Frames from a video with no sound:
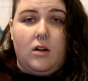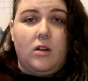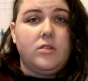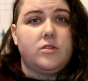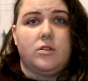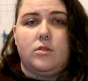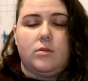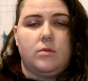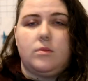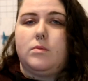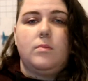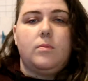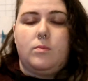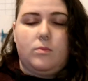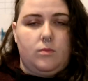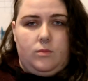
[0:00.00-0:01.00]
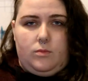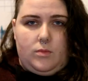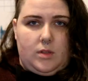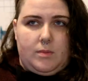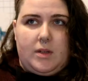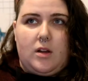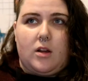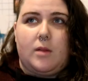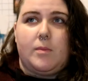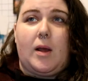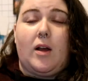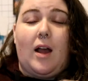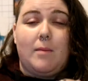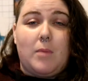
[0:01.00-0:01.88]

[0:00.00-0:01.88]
Also, what am I talking about?